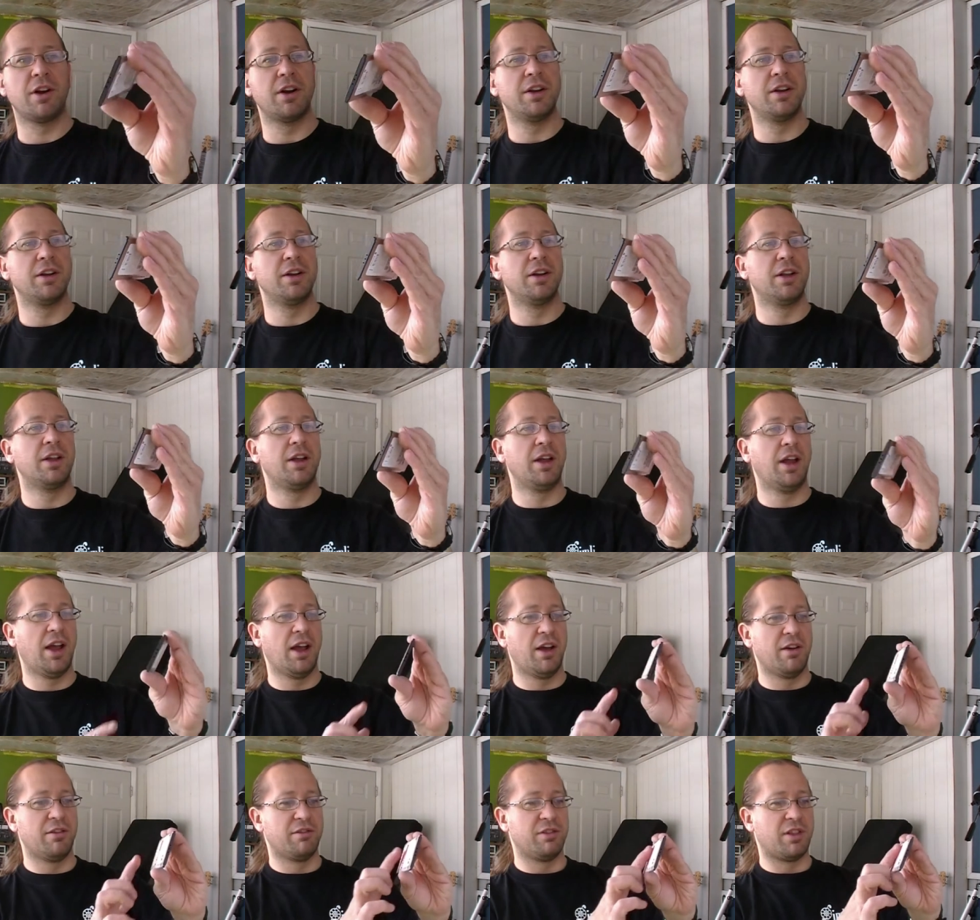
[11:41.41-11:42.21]
and
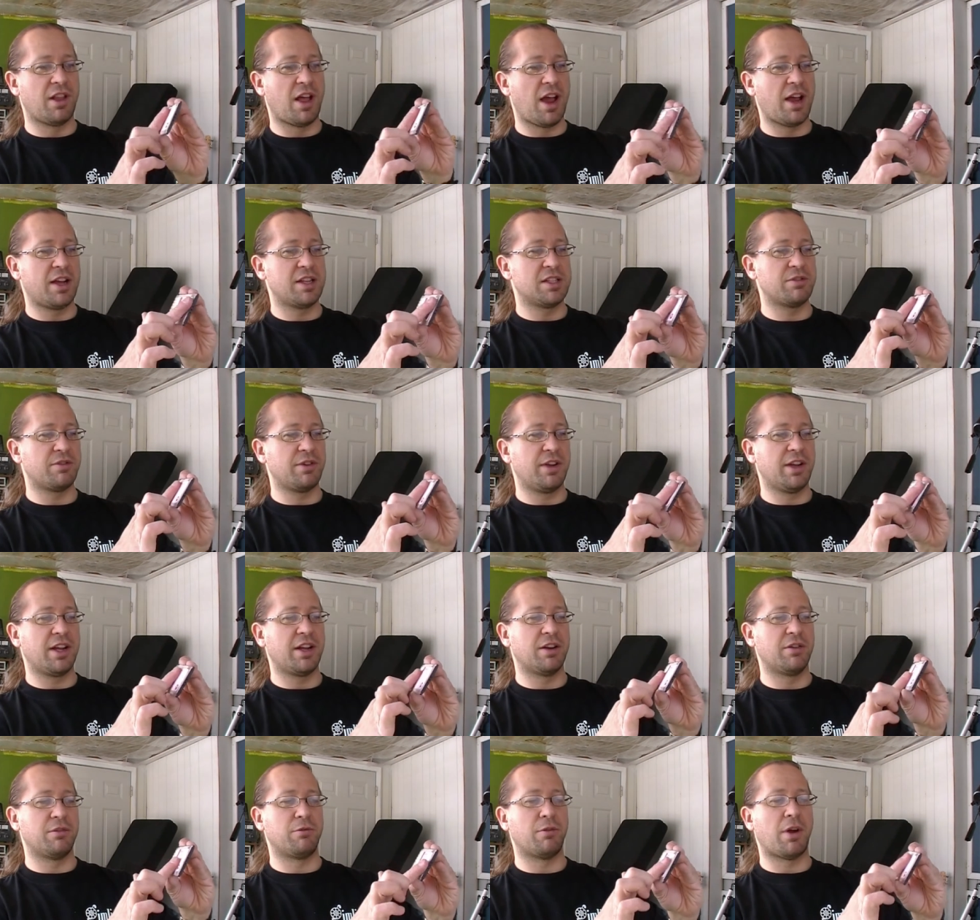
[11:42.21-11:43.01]
they have lines where
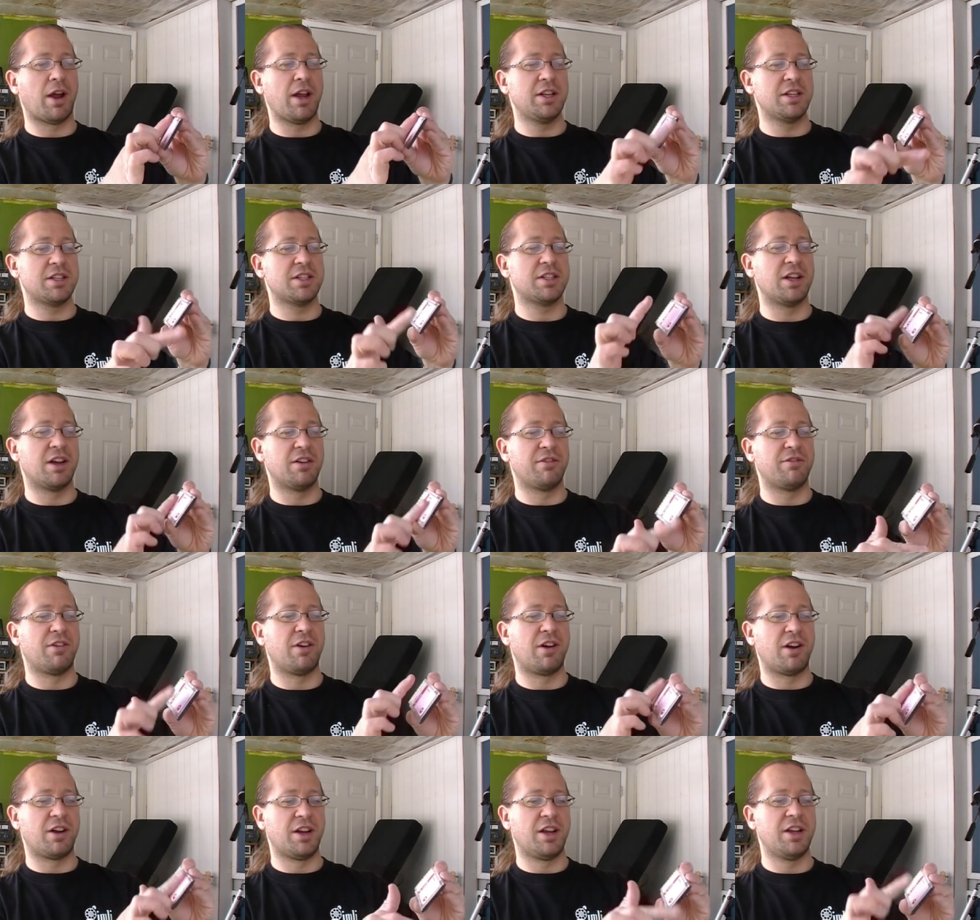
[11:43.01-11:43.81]
you can write
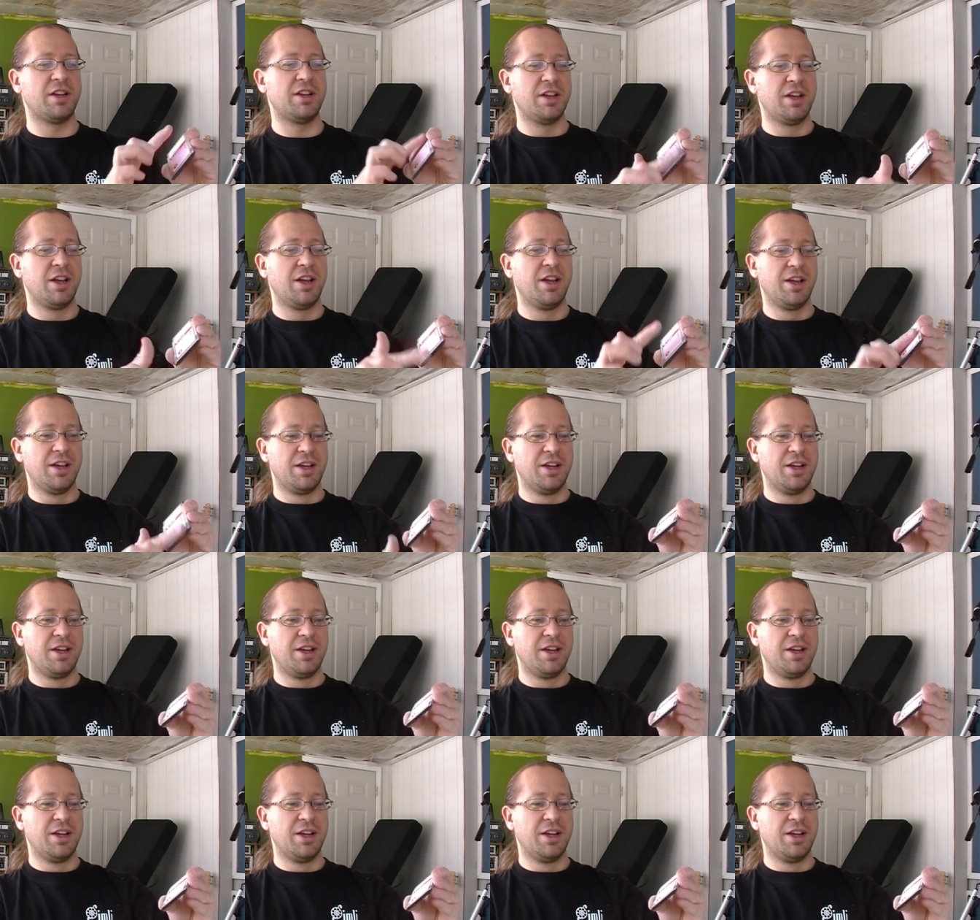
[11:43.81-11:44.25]
stuff on it.